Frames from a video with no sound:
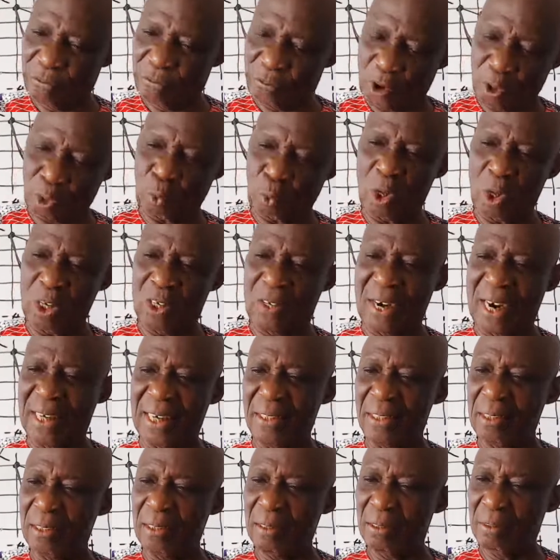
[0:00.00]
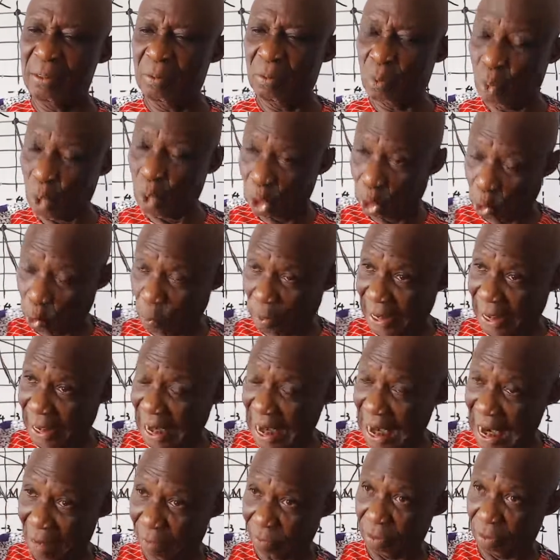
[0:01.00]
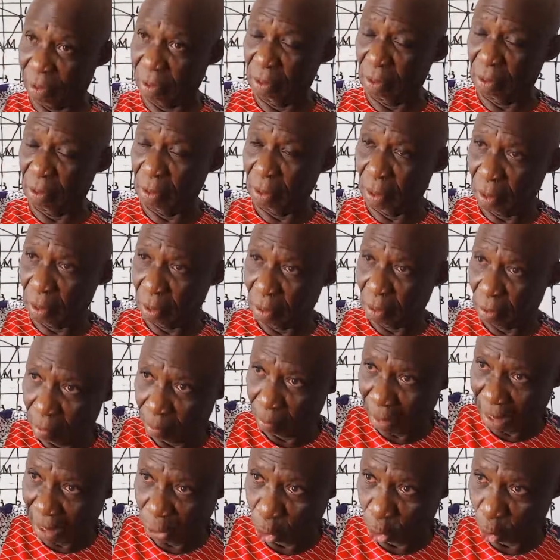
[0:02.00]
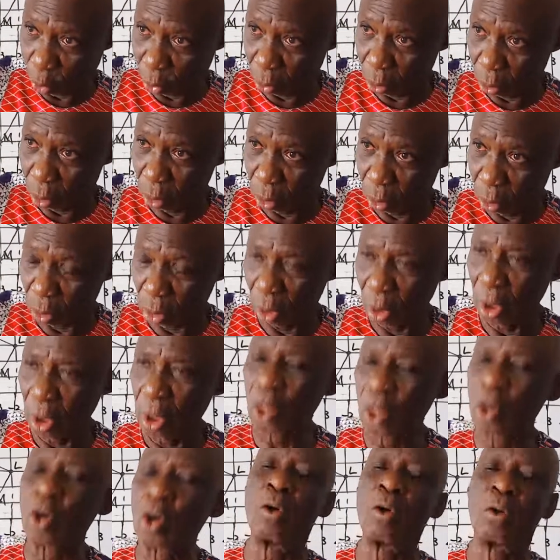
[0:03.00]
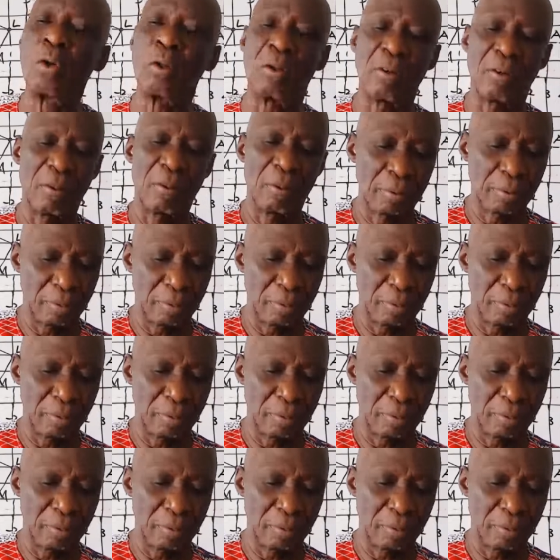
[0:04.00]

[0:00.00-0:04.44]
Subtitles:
Fourth quadrant, what did we have? Matthew. Good.